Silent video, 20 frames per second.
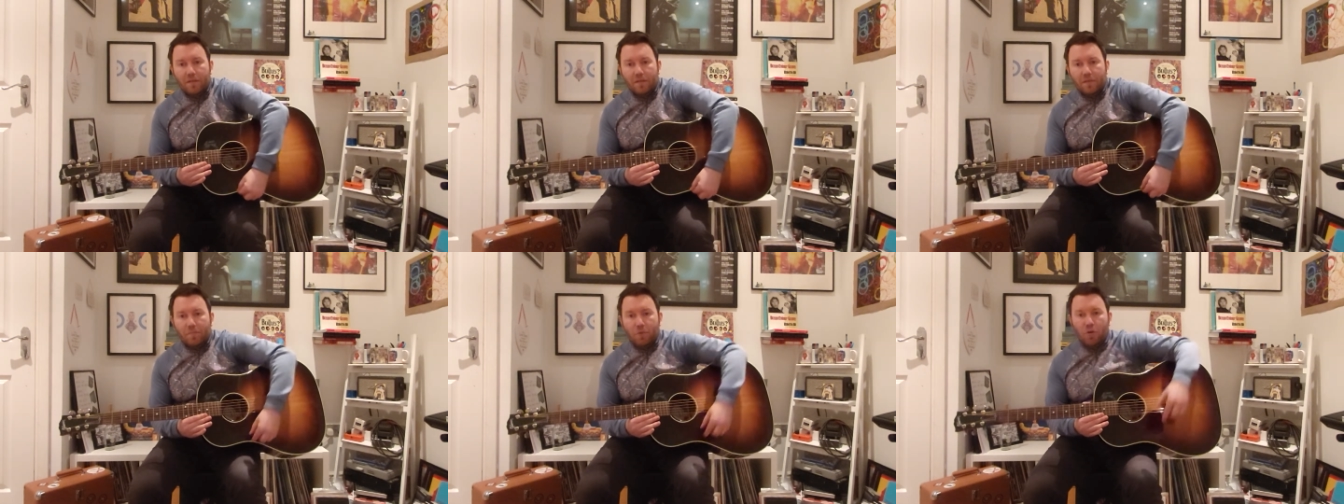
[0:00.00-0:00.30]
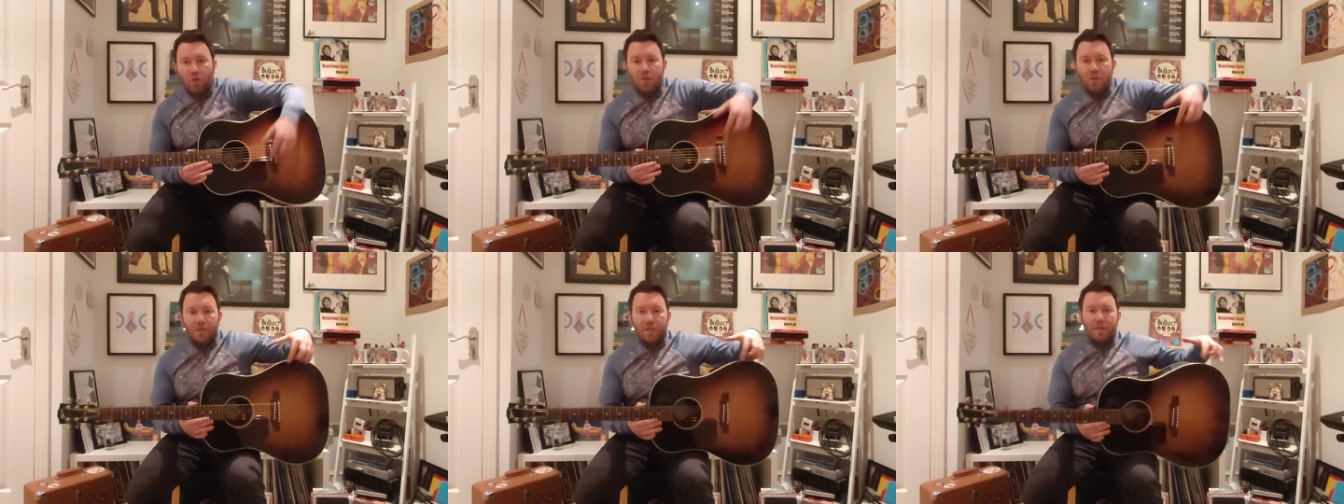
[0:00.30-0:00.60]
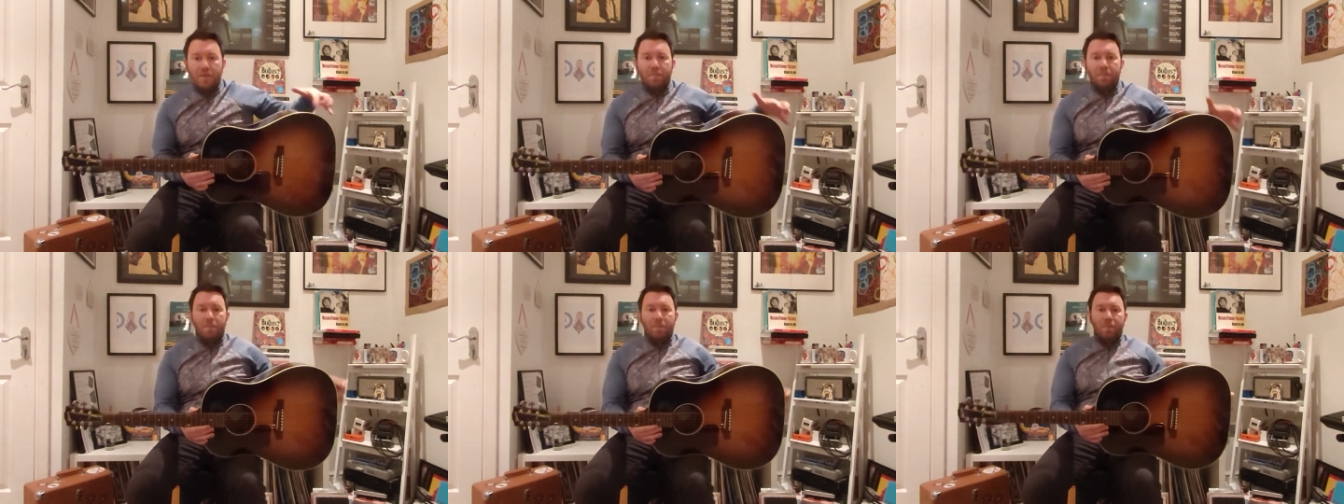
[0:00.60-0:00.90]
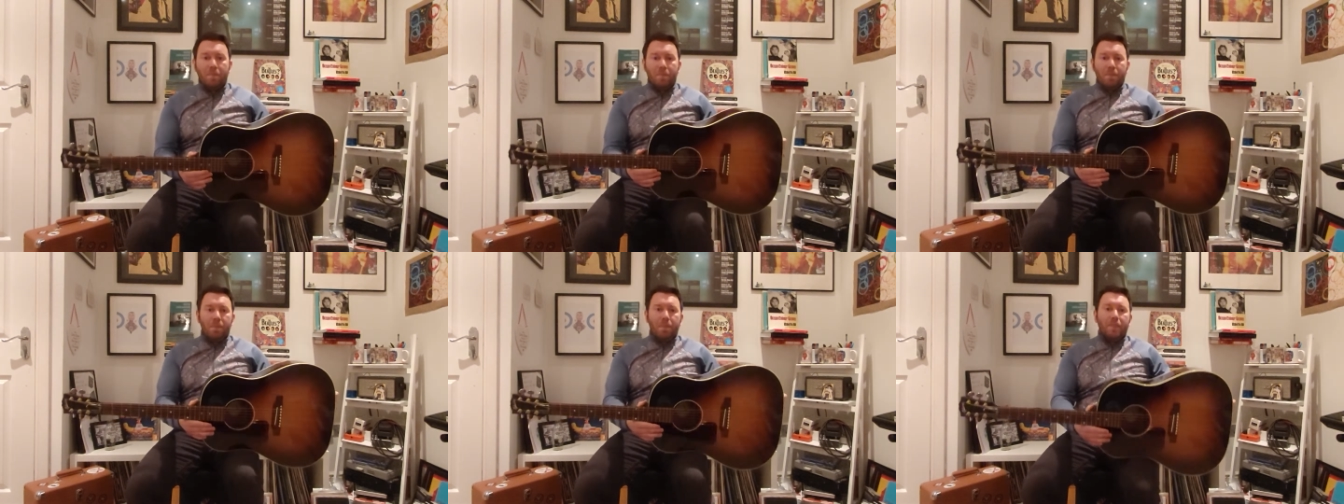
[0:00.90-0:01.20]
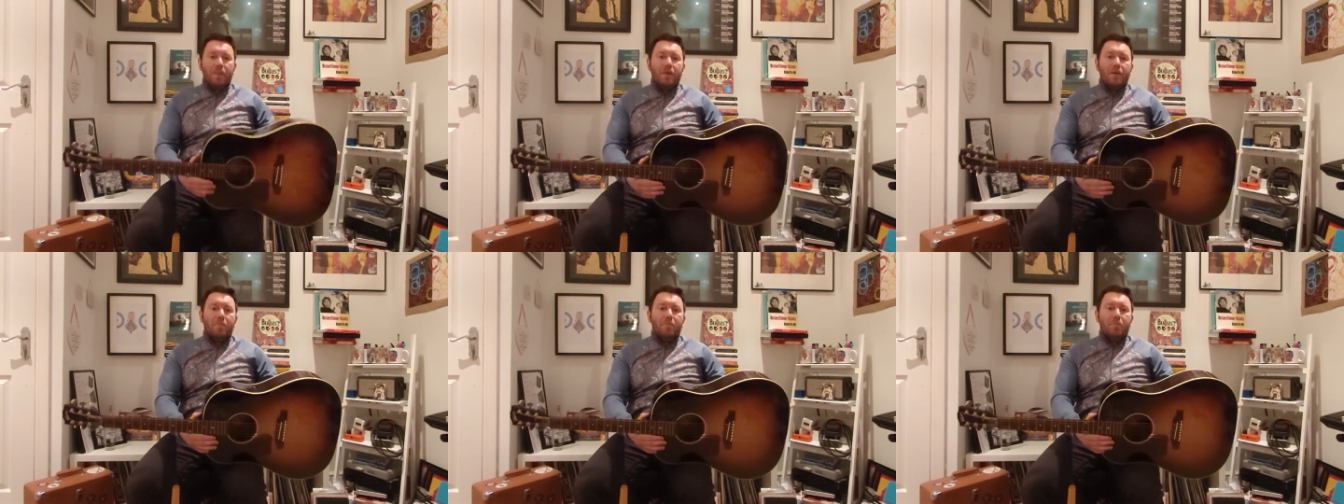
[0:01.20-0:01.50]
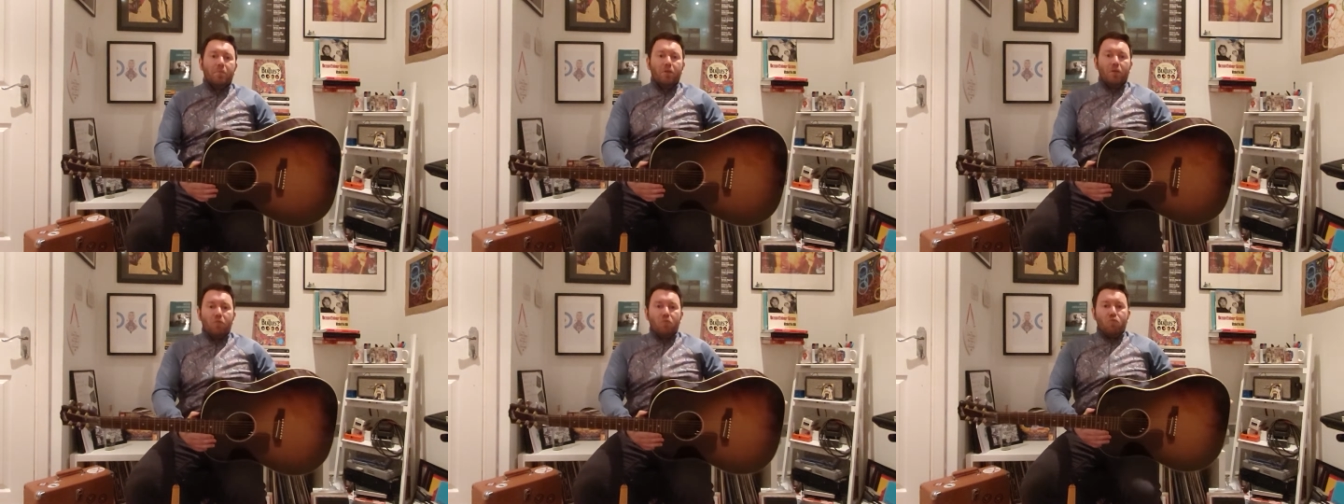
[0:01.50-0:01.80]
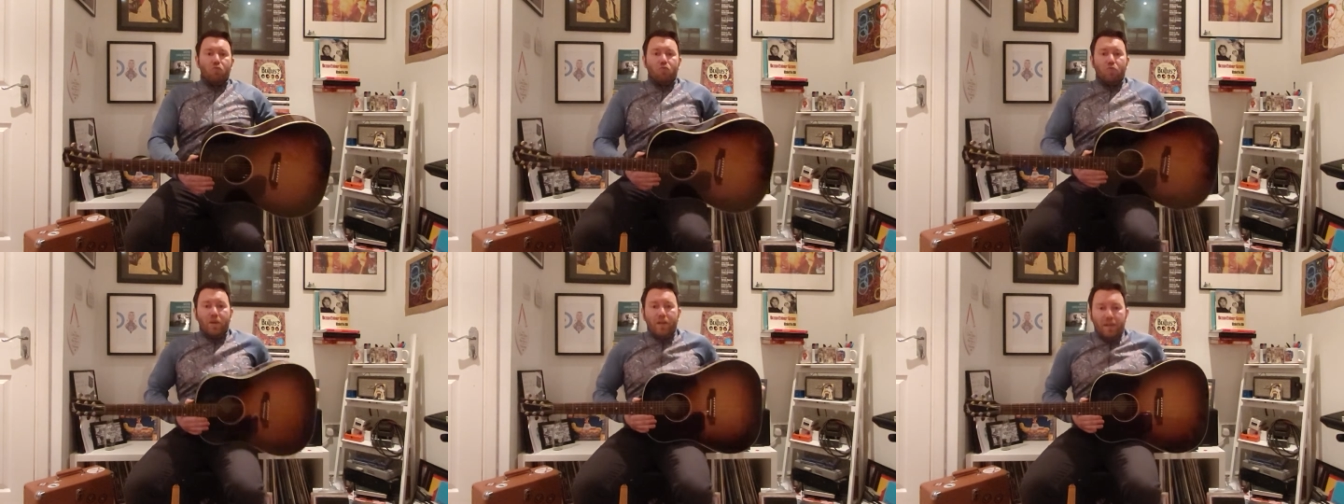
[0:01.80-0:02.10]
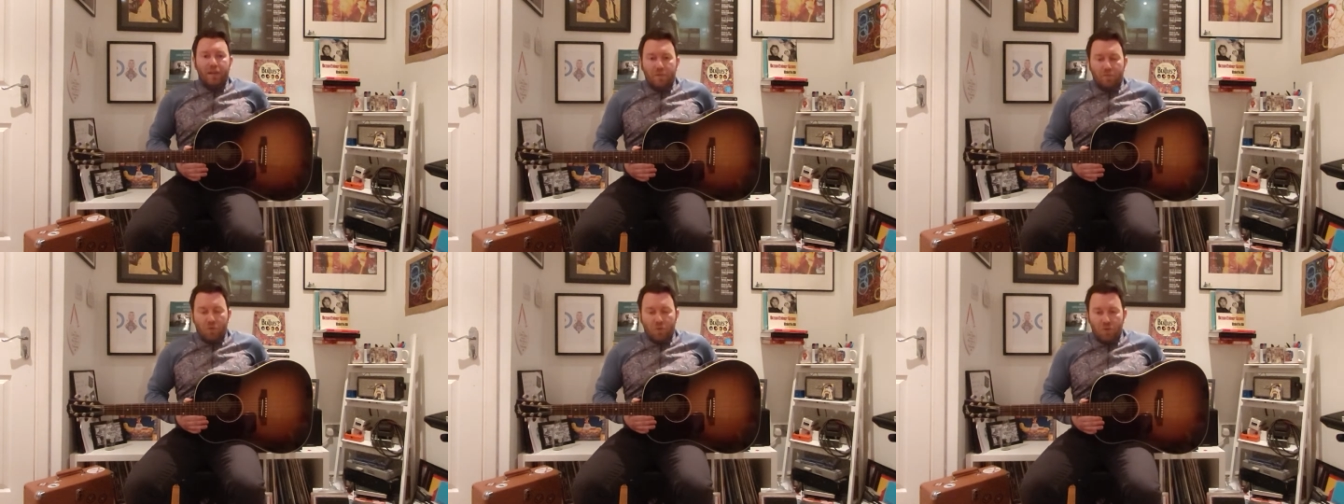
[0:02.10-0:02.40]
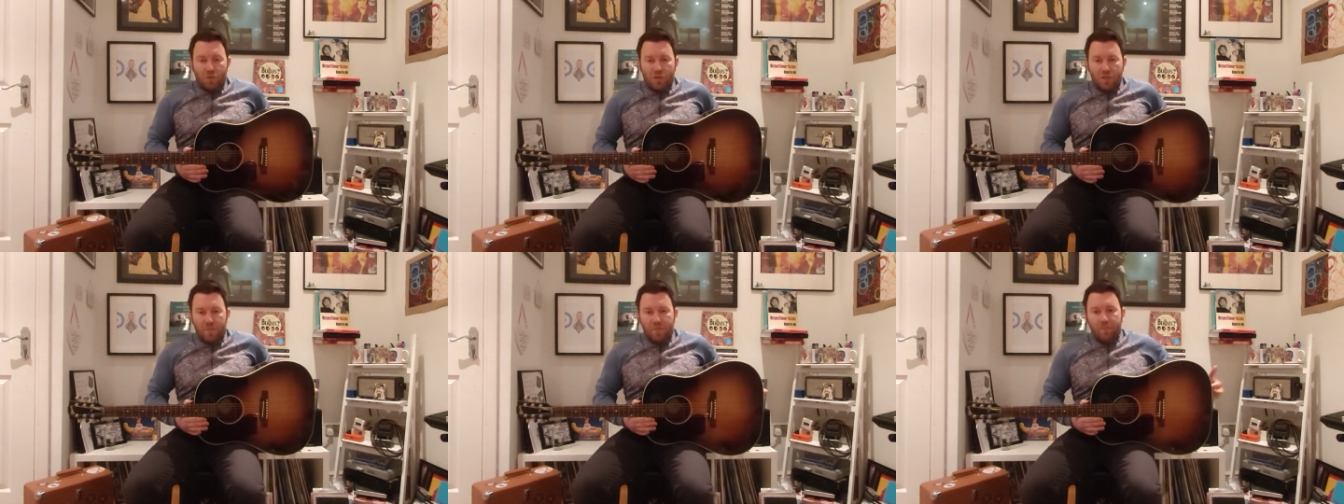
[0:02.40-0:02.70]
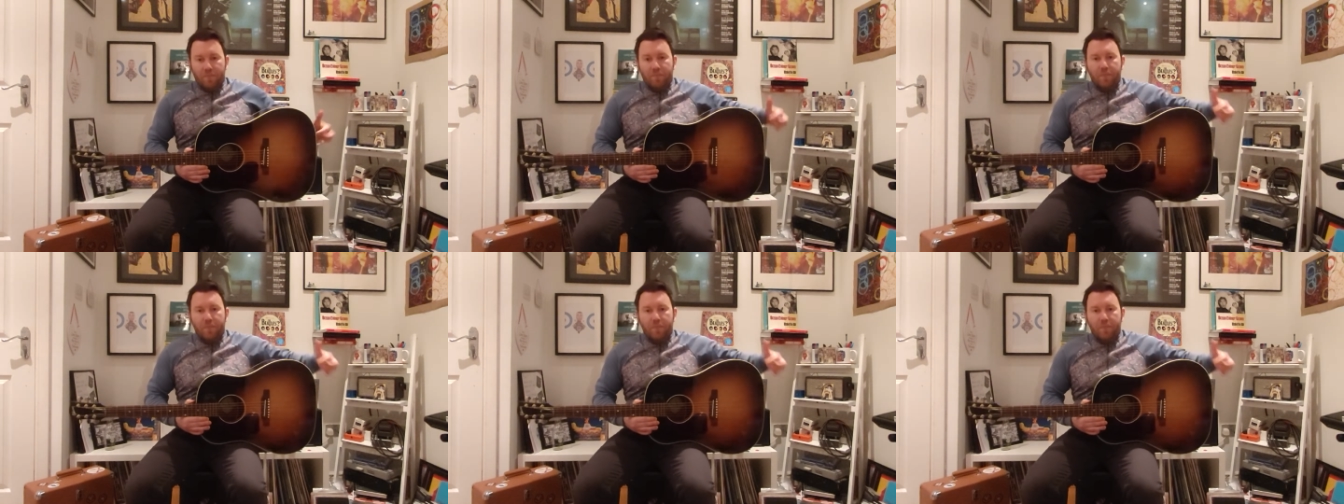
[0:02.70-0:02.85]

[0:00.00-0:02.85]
Put it on the knee, pull it right in towards you,